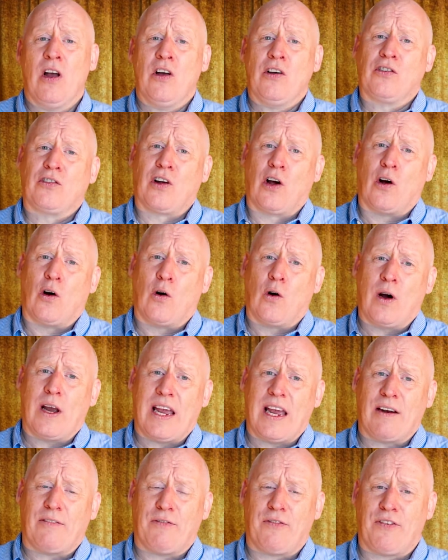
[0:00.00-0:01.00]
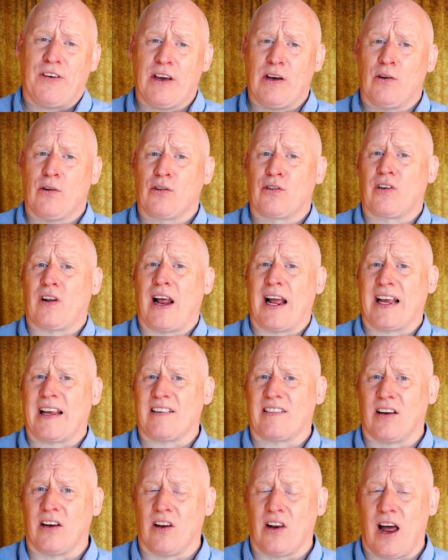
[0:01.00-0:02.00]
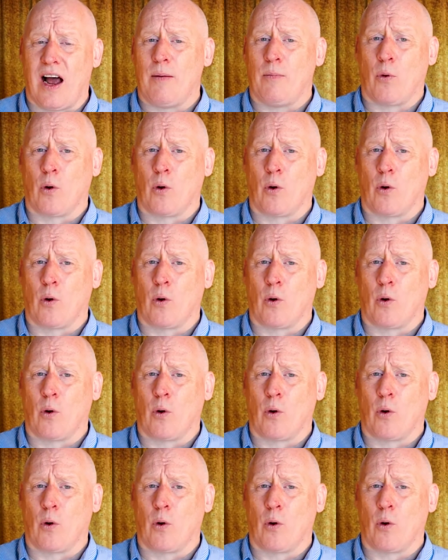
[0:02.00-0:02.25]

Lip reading: So it feels like it's a lot